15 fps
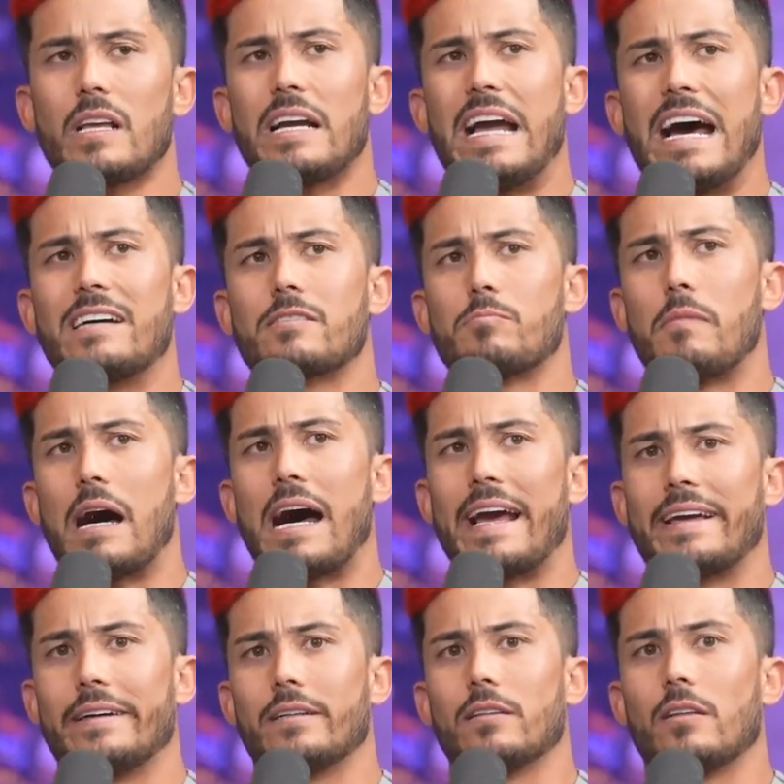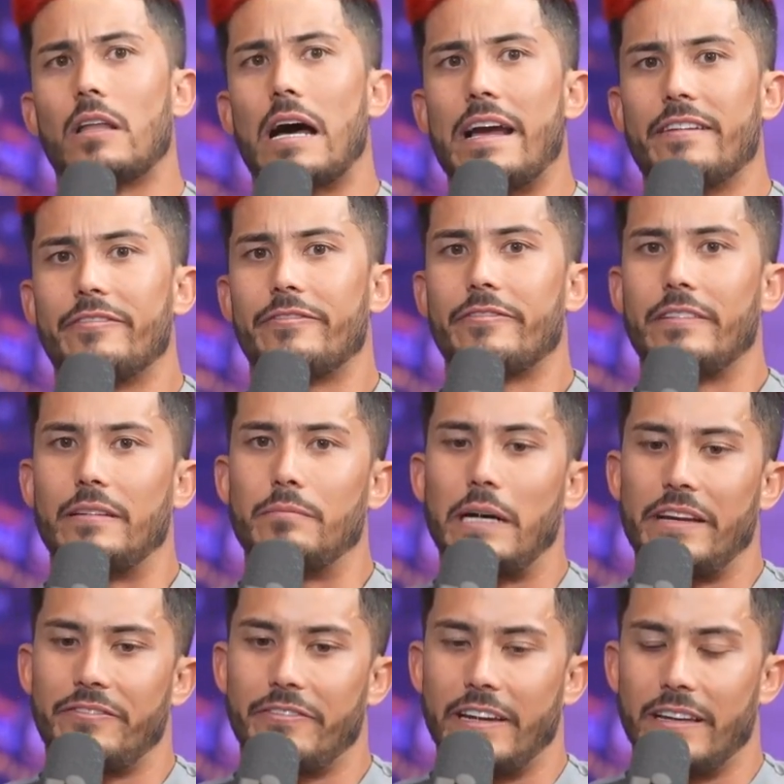as my life and
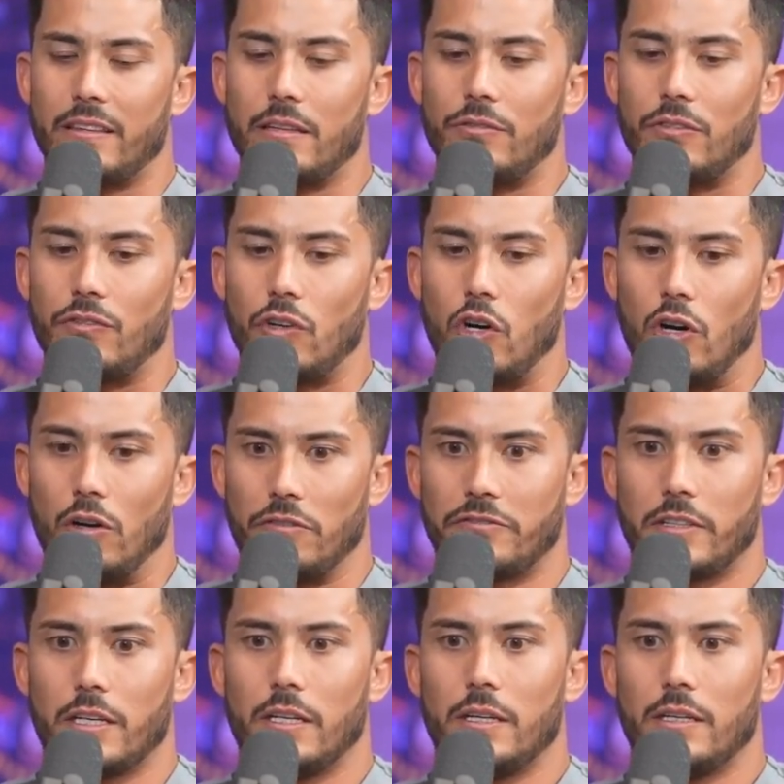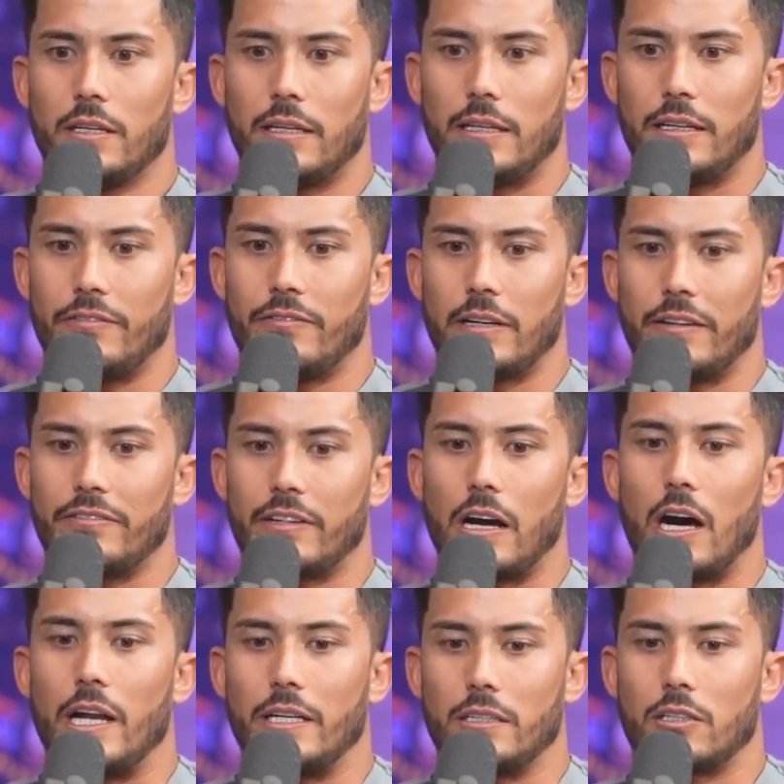my faith have evolved, and I've
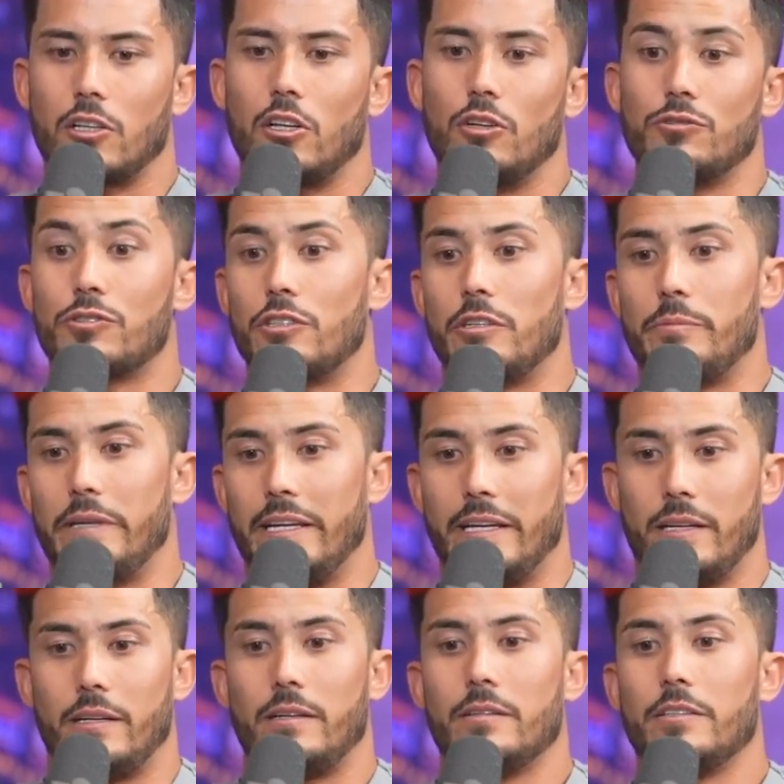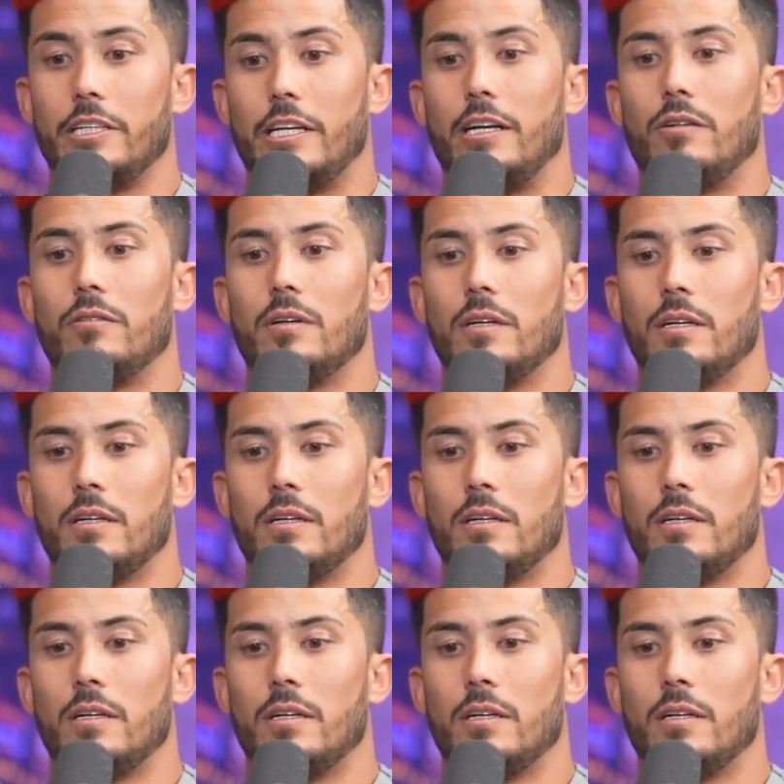gotten closer to being, you know,